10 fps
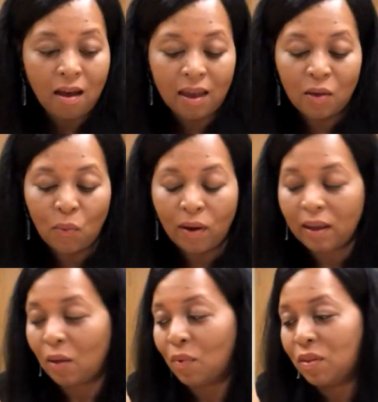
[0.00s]
in
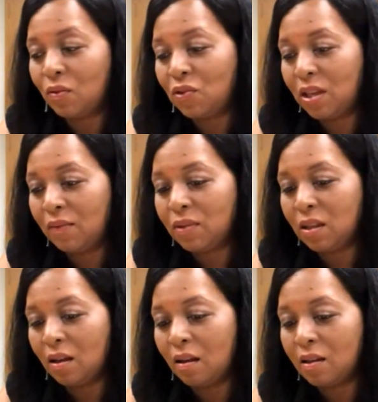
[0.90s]
working with you, Chief,
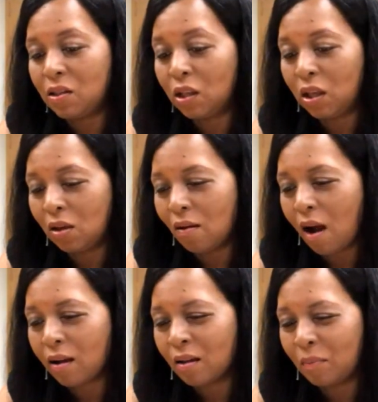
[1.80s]
to secure
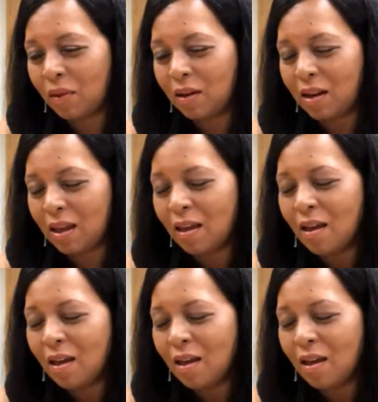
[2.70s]
our community,